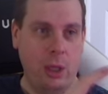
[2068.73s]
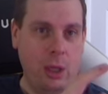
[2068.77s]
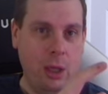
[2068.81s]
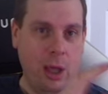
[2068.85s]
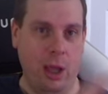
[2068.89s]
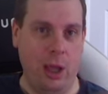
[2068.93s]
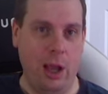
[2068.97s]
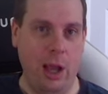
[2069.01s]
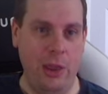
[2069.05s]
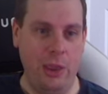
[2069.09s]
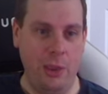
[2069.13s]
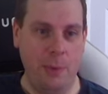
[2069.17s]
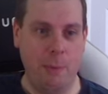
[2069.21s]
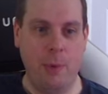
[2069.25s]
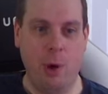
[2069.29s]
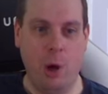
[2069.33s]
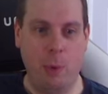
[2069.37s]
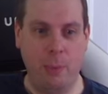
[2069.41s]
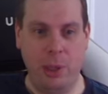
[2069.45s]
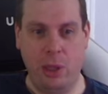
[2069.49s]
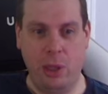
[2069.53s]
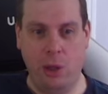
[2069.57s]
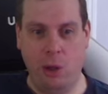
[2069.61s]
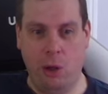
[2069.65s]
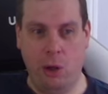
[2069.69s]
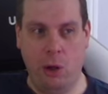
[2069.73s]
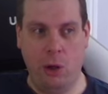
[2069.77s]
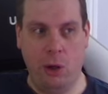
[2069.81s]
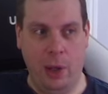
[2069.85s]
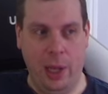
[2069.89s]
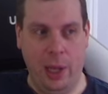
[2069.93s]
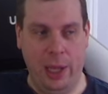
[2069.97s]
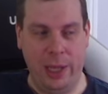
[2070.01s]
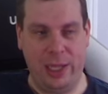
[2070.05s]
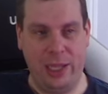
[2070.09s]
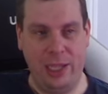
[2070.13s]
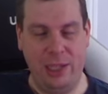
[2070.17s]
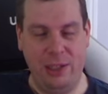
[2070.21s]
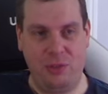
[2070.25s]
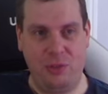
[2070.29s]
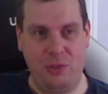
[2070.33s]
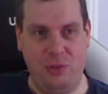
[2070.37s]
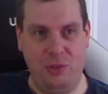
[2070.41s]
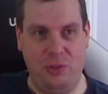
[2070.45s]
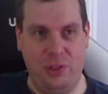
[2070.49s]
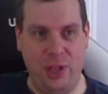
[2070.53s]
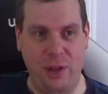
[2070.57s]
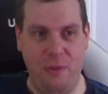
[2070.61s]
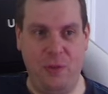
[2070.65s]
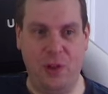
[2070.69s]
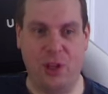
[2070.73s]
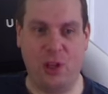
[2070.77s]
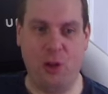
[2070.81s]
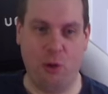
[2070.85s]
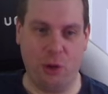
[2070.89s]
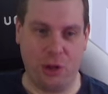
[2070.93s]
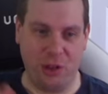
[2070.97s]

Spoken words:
At the moment, though, like, it's difficult,